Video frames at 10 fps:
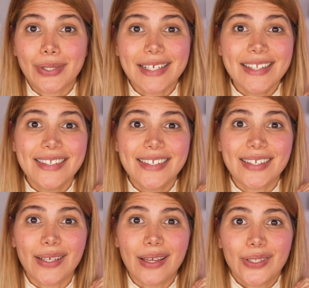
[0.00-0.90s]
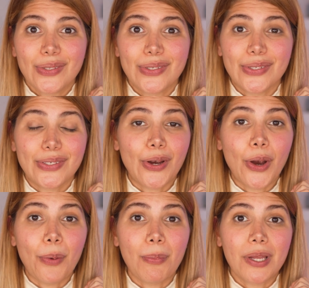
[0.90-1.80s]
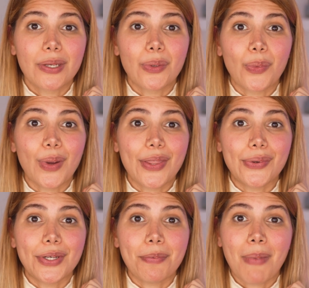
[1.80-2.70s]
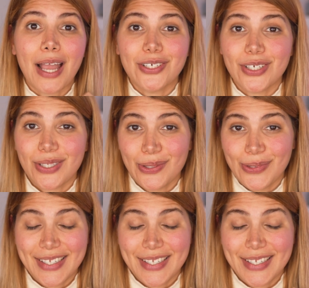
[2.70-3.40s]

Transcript: wrists to determine whether it matches your